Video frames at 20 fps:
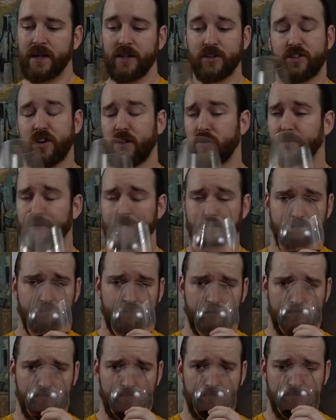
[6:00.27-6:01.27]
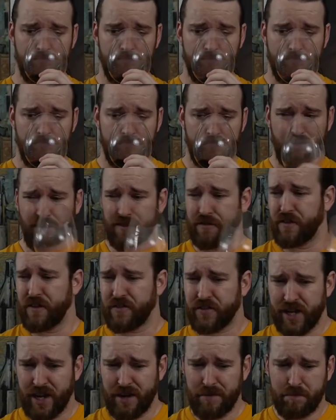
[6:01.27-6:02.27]
So,
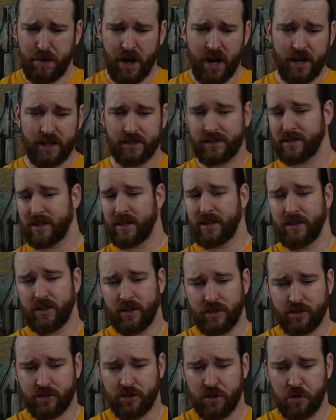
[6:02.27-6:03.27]
$15. It looks